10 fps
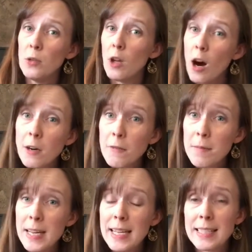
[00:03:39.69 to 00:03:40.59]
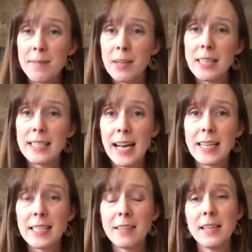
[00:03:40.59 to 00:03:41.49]
long for me because I'm not
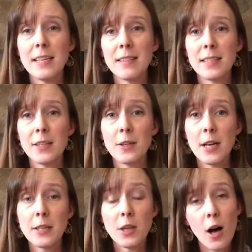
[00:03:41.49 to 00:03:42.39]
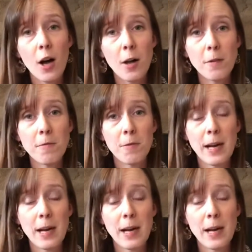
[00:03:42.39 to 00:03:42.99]
technically considered a tall